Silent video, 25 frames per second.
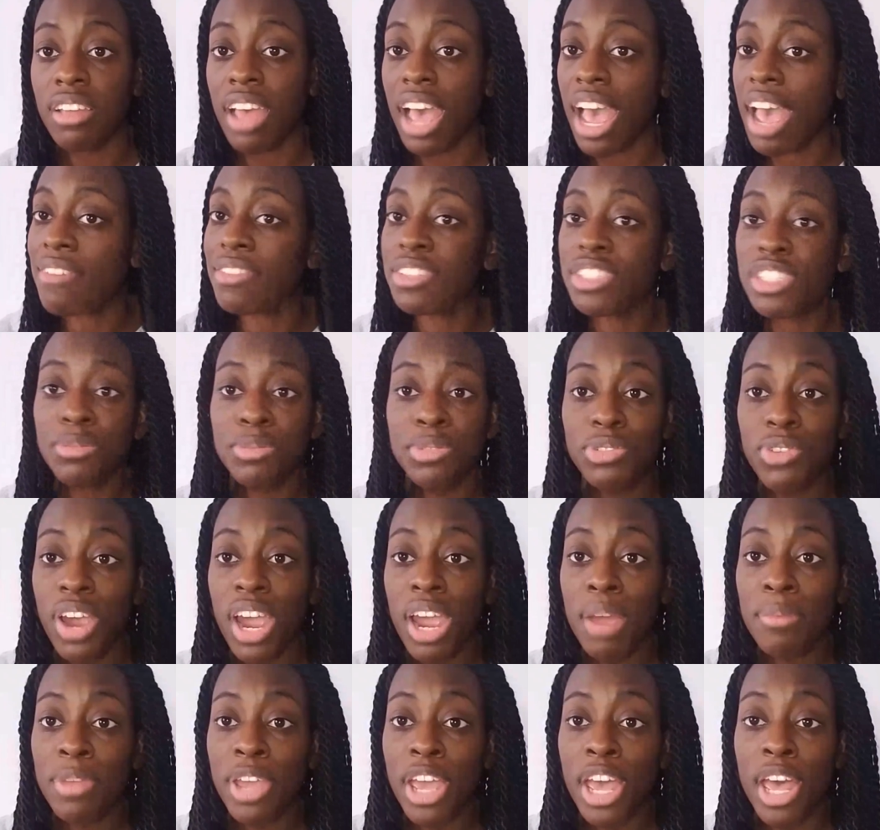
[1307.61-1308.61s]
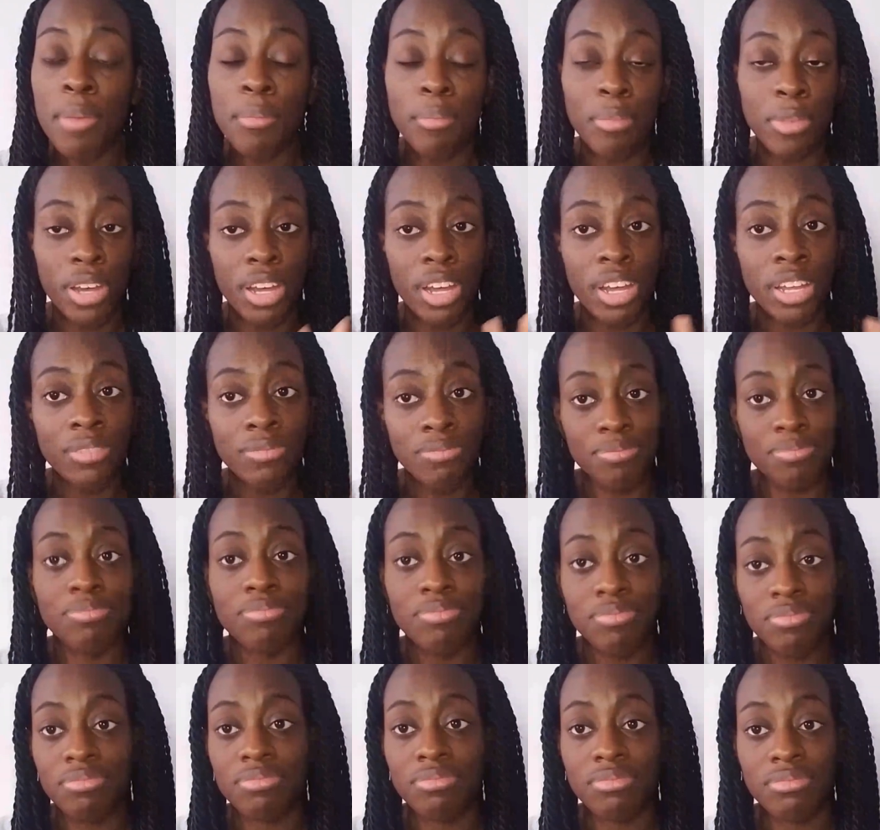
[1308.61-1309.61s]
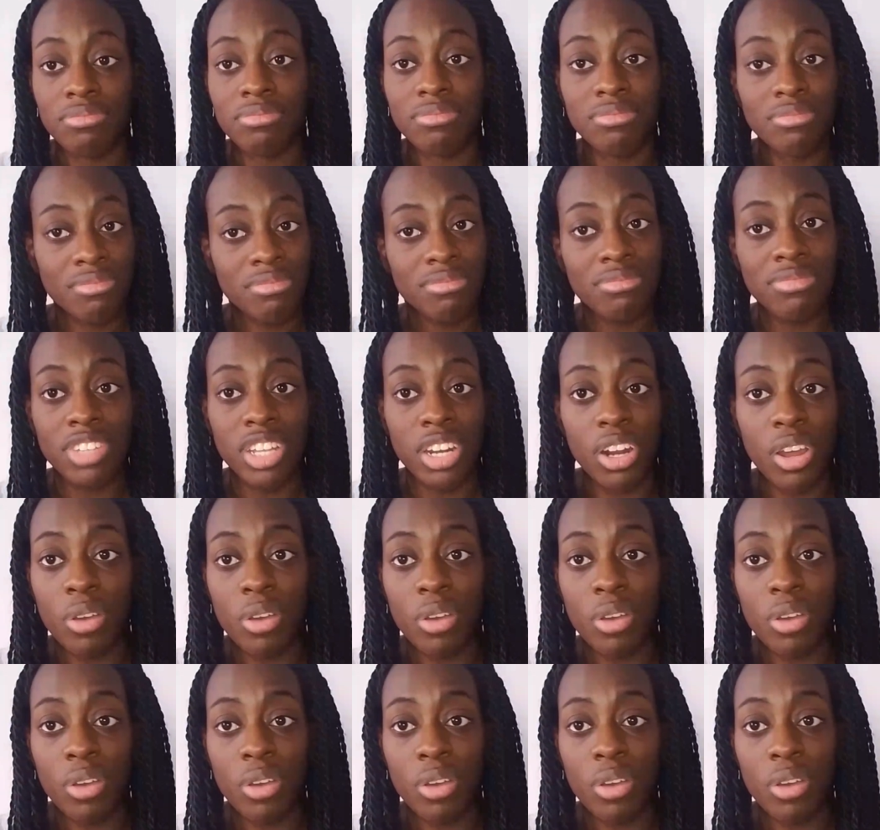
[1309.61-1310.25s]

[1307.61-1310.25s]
I haven't subscribed yet, but you